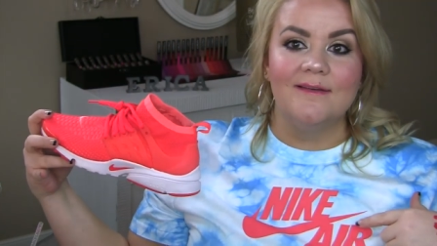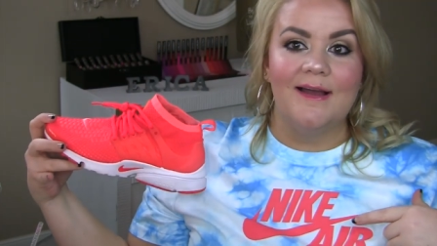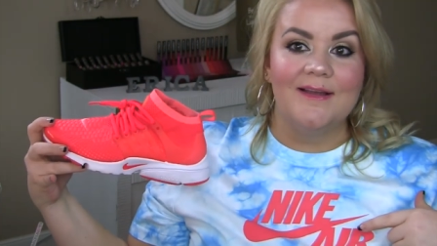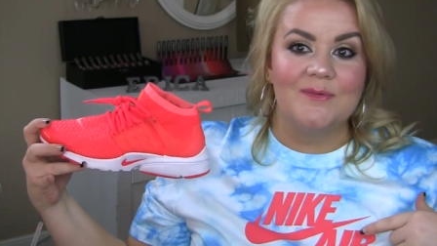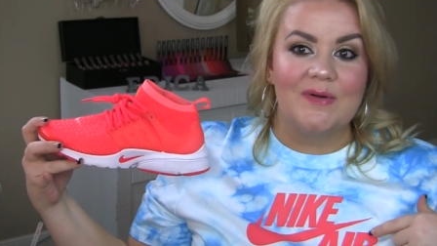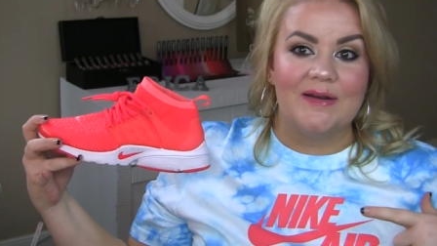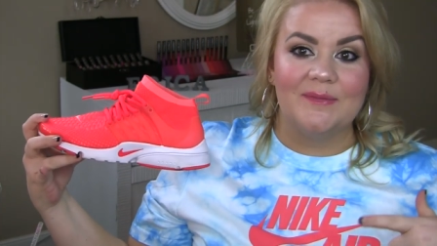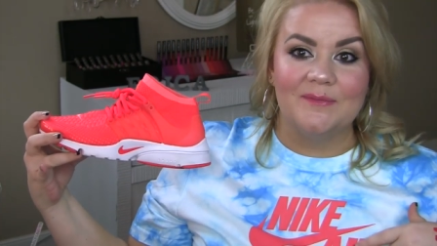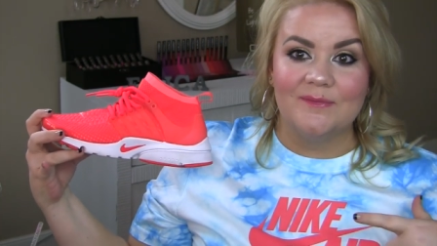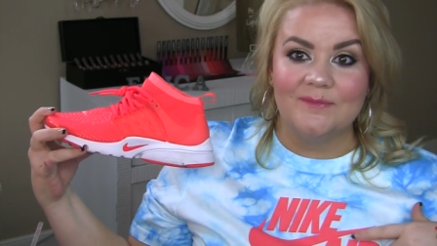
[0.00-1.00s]
I could wear
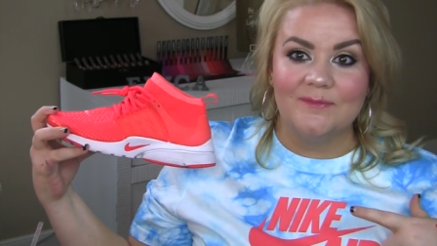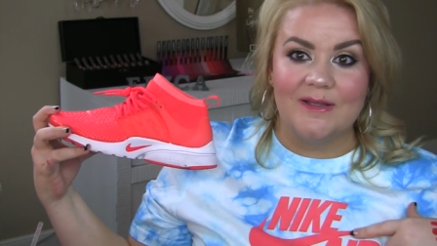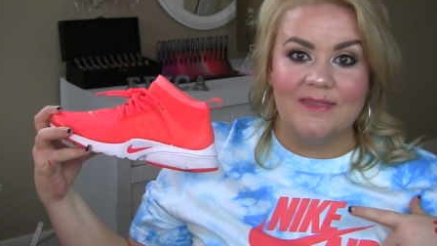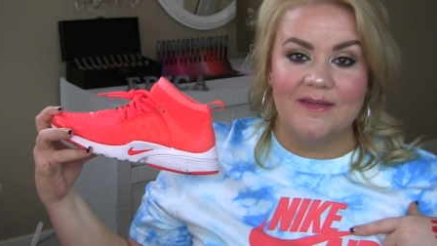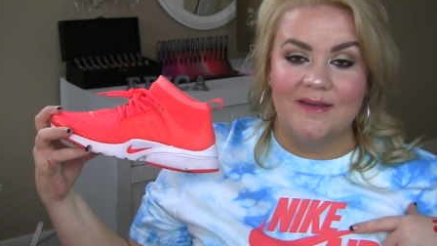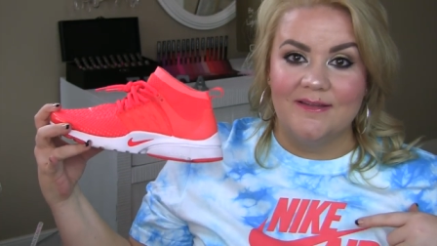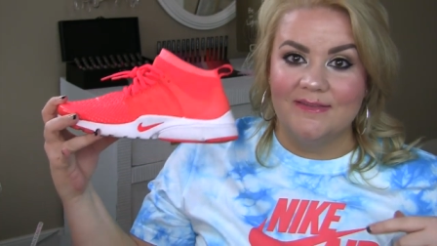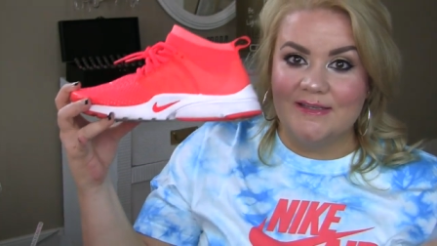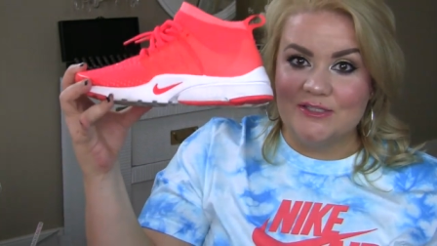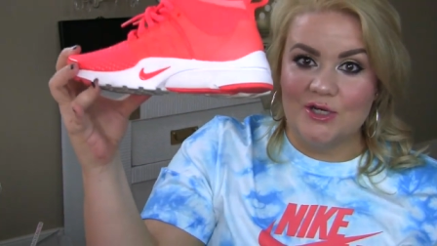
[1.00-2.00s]
them with uh,
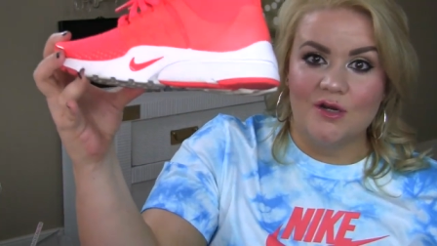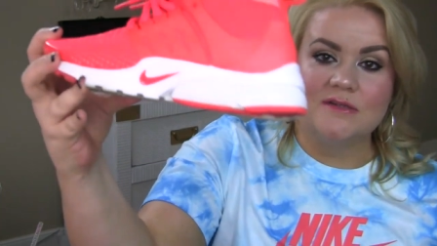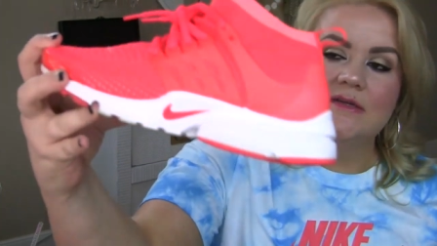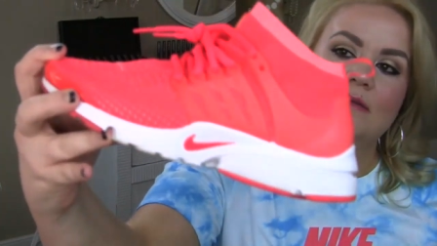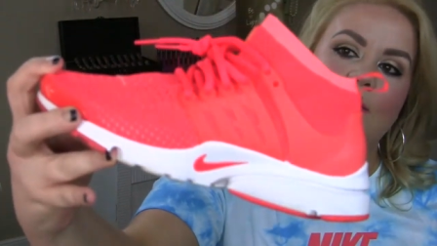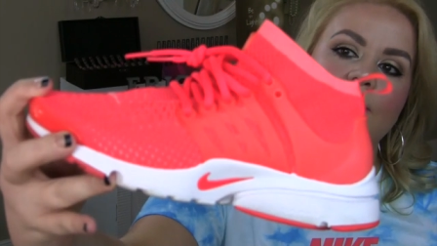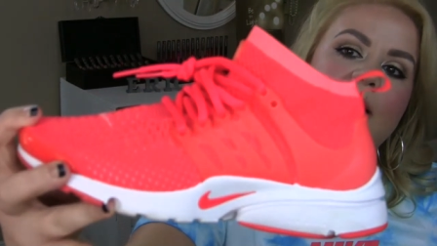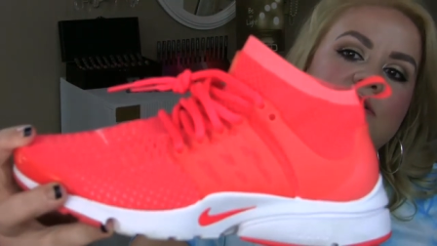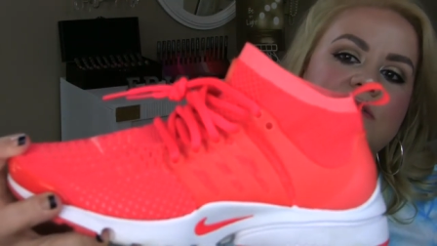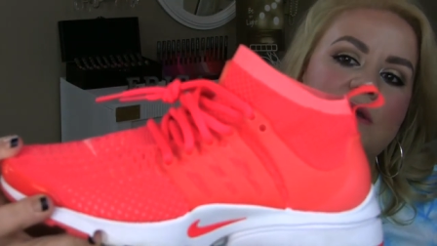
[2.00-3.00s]
this shirt. That would
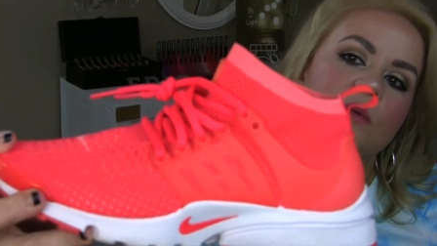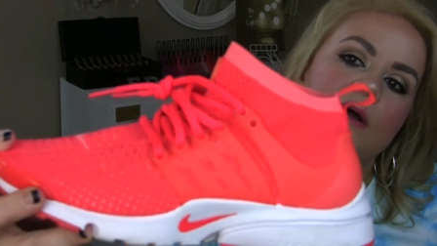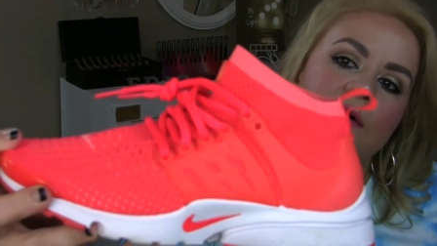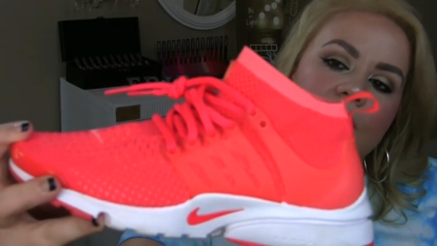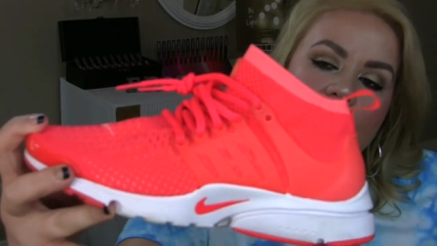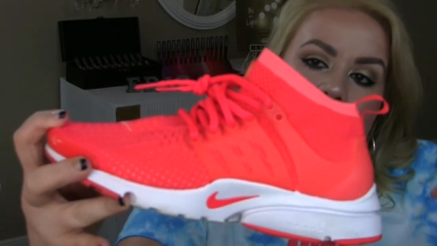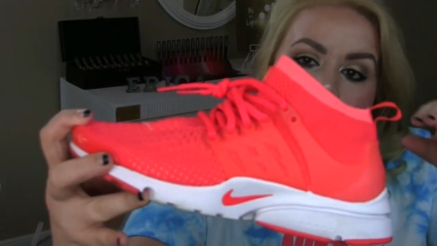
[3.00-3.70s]
match so well.